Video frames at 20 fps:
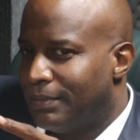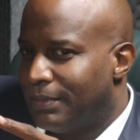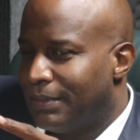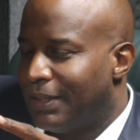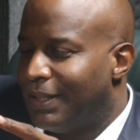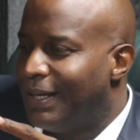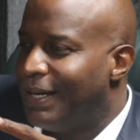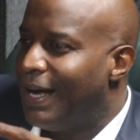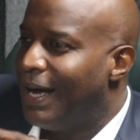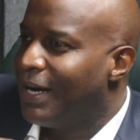
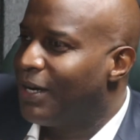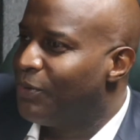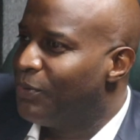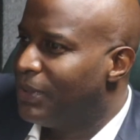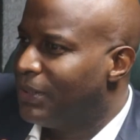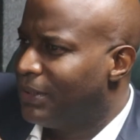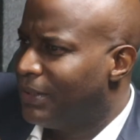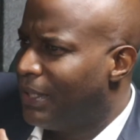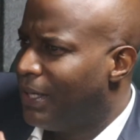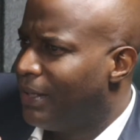
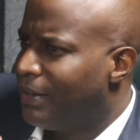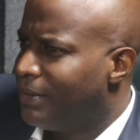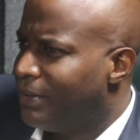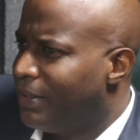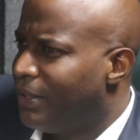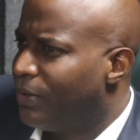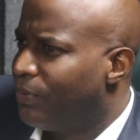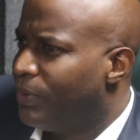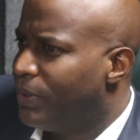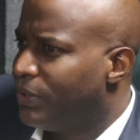language that I
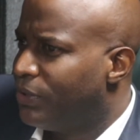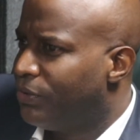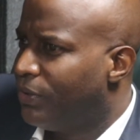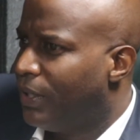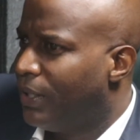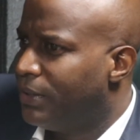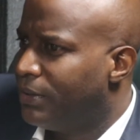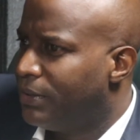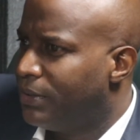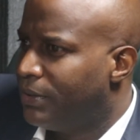think we're
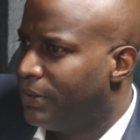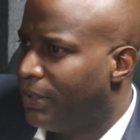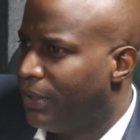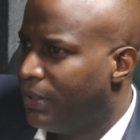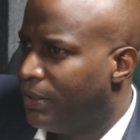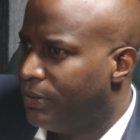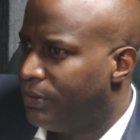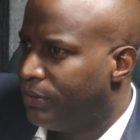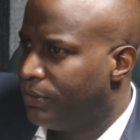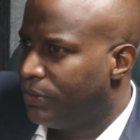trying to
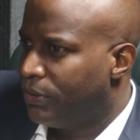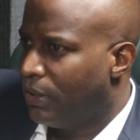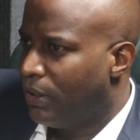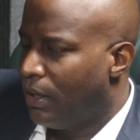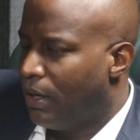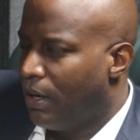change.